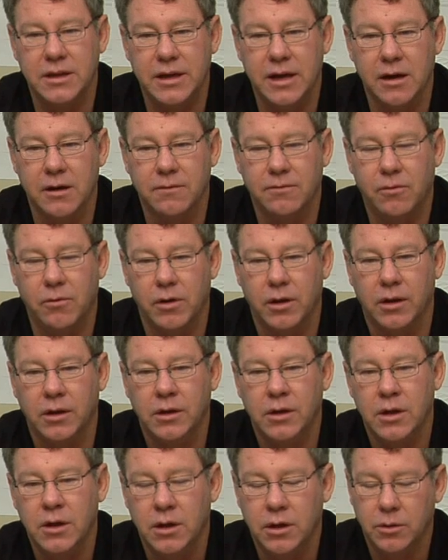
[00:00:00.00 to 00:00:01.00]
the airfoil,
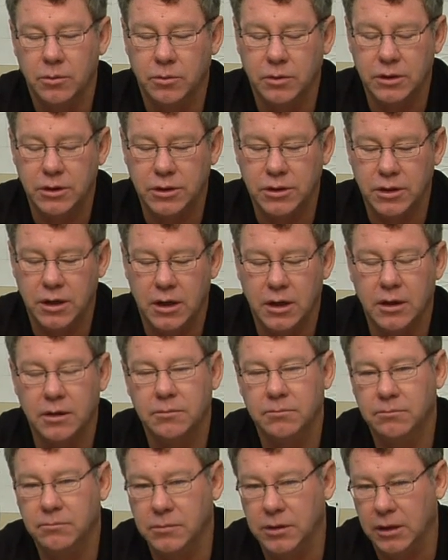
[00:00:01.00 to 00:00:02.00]
which uh,
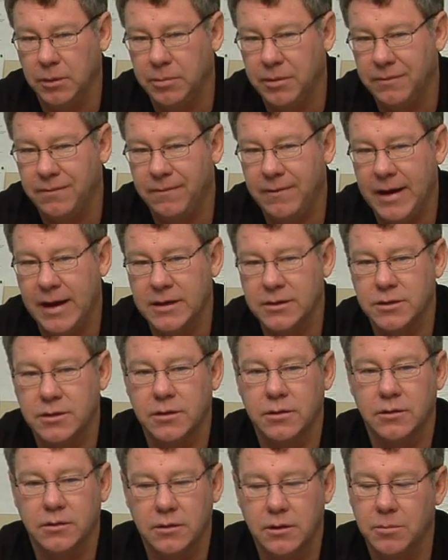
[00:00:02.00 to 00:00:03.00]
a little bit
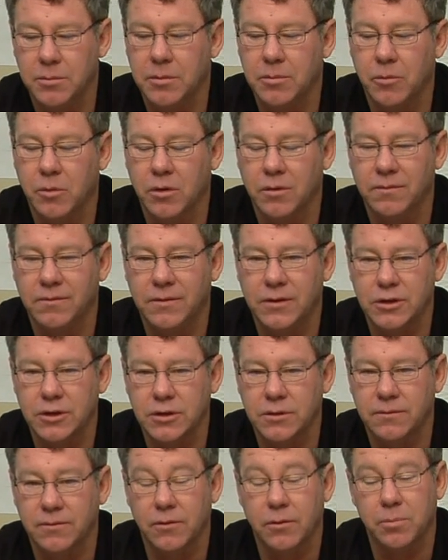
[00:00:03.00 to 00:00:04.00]
faster, a little bit more
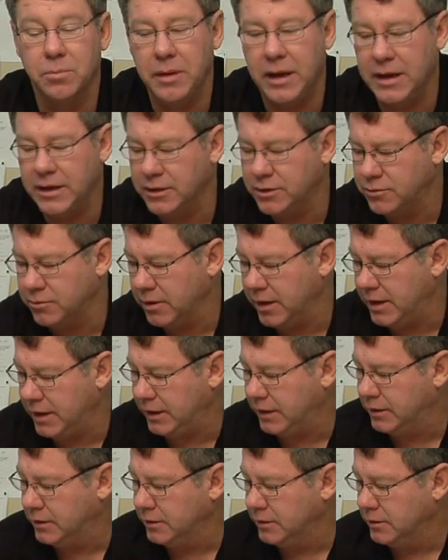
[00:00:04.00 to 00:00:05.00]
efficient for
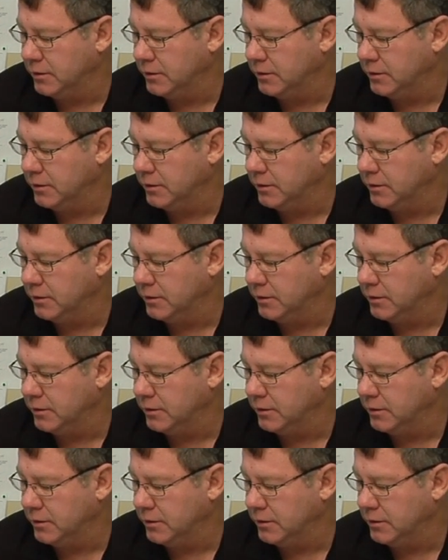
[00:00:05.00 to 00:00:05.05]
penetrating.